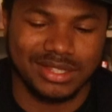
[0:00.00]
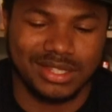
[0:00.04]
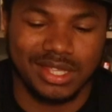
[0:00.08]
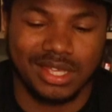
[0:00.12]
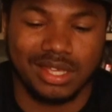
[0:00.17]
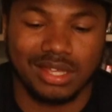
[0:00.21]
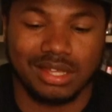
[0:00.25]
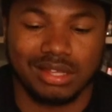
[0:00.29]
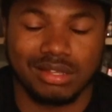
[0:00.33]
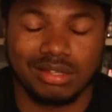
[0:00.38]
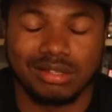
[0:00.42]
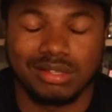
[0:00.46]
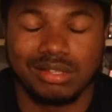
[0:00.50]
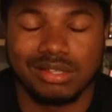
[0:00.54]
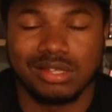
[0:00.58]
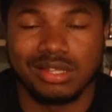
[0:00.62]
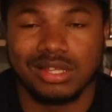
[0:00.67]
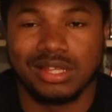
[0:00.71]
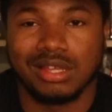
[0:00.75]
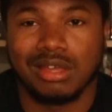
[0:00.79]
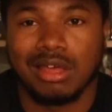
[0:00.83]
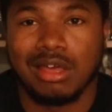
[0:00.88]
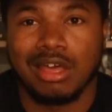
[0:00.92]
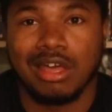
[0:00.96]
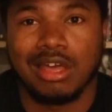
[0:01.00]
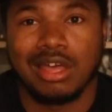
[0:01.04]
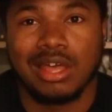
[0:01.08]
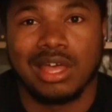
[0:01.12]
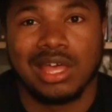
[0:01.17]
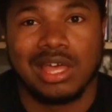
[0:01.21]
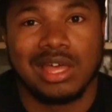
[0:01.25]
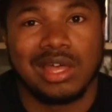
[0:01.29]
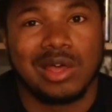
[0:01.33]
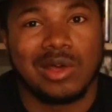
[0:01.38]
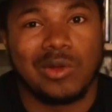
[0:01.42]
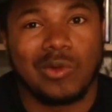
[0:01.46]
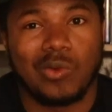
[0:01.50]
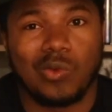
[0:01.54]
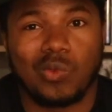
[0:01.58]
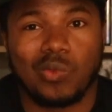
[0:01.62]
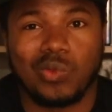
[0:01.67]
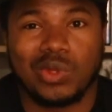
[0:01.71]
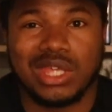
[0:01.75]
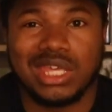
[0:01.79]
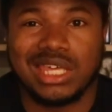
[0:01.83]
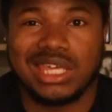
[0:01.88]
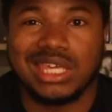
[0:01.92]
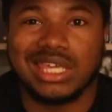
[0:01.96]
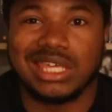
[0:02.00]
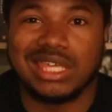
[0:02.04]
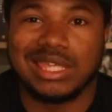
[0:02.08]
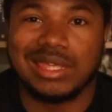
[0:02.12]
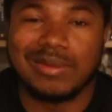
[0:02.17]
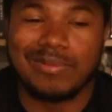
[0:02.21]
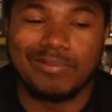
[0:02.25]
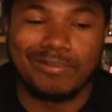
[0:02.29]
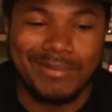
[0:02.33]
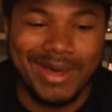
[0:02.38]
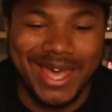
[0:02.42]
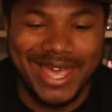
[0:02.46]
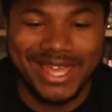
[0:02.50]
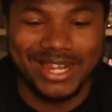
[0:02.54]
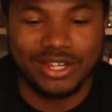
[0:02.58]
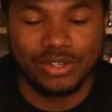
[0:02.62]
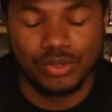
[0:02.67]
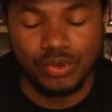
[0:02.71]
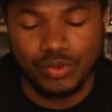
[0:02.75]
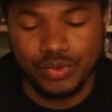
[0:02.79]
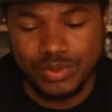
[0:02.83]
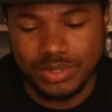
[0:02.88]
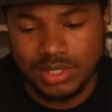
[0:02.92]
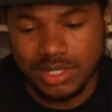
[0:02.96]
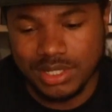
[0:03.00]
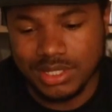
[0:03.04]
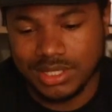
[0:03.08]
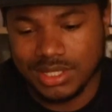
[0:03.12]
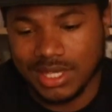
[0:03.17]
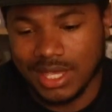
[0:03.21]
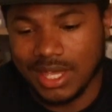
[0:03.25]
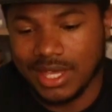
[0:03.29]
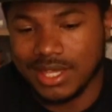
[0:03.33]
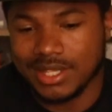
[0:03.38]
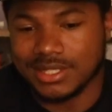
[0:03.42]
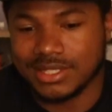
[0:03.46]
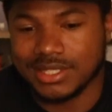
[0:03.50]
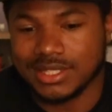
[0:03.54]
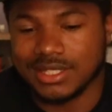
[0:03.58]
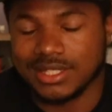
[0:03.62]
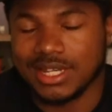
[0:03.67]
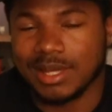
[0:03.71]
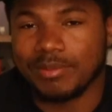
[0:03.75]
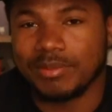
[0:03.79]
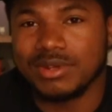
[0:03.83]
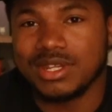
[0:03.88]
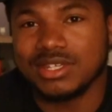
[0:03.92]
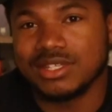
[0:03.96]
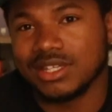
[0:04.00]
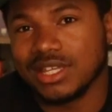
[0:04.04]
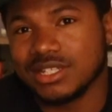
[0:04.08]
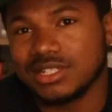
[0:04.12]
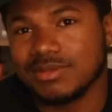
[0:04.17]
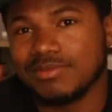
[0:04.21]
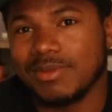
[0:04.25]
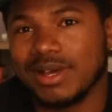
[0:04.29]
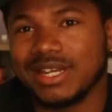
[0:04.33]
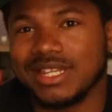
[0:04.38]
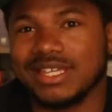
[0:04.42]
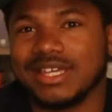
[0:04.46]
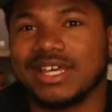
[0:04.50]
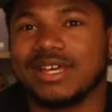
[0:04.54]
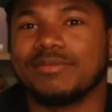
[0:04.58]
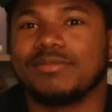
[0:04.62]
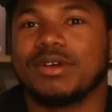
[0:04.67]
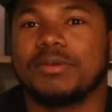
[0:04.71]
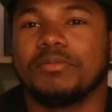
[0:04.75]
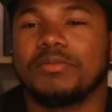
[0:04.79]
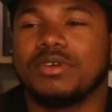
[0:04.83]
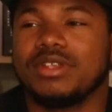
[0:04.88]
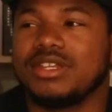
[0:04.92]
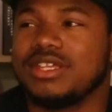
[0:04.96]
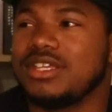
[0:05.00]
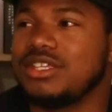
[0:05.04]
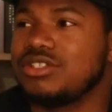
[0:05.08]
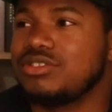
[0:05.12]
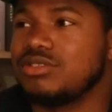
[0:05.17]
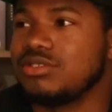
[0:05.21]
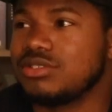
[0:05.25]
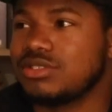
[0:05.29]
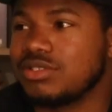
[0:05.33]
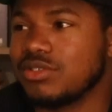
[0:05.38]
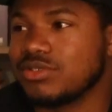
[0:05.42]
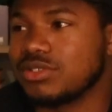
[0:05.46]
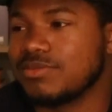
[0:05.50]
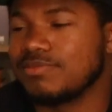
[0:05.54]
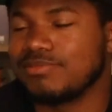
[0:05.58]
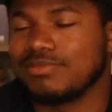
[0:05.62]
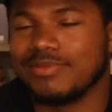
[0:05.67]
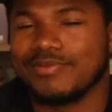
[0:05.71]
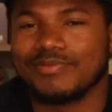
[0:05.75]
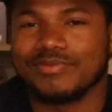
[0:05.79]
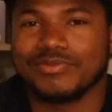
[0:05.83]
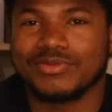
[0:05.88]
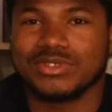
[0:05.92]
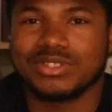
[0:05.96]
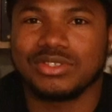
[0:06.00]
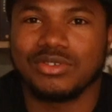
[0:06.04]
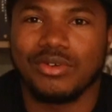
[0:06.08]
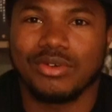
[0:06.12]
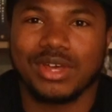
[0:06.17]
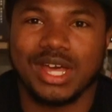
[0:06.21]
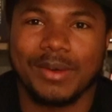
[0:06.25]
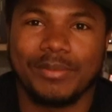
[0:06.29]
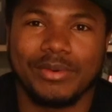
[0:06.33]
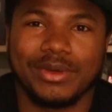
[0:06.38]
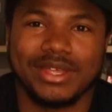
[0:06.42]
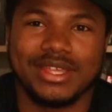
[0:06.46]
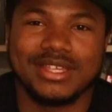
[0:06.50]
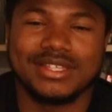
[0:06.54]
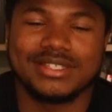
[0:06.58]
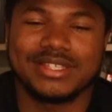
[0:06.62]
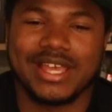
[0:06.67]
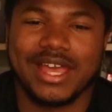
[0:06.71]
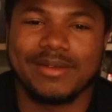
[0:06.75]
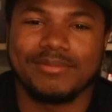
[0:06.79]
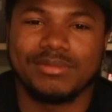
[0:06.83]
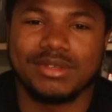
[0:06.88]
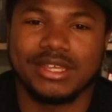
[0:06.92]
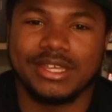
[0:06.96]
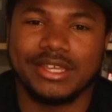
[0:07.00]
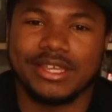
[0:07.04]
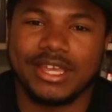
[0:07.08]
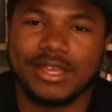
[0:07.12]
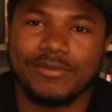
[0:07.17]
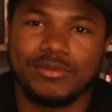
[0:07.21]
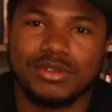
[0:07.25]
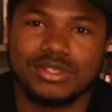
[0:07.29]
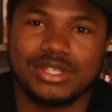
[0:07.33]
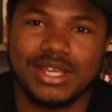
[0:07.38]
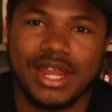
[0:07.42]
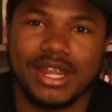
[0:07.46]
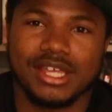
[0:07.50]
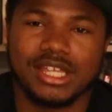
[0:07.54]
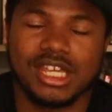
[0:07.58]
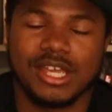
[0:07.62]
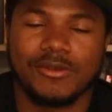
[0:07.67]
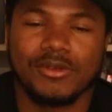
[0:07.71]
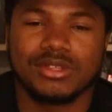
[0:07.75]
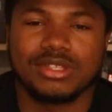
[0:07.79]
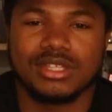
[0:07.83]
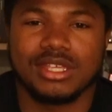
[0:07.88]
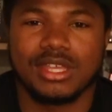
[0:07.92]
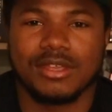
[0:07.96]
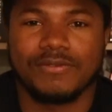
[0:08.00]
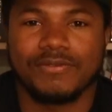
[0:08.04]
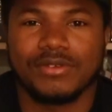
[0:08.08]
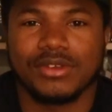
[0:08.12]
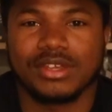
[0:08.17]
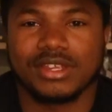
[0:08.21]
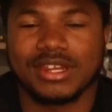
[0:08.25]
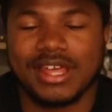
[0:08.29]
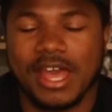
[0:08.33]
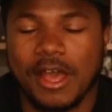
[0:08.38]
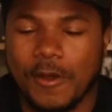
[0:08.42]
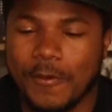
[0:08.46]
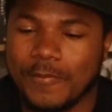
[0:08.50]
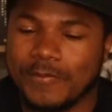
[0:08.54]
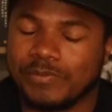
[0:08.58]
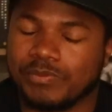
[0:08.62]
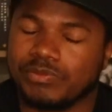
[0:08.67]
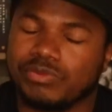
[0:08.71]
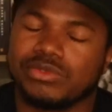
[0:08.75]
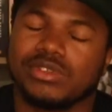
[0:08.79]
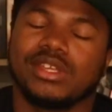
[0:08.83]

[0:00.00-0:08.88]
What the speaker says: damn, we might lose this case, and I'm gonna need you to get your money up. I'm gonna need you to throw a couple ends at me, and we'll try to get everything figured out.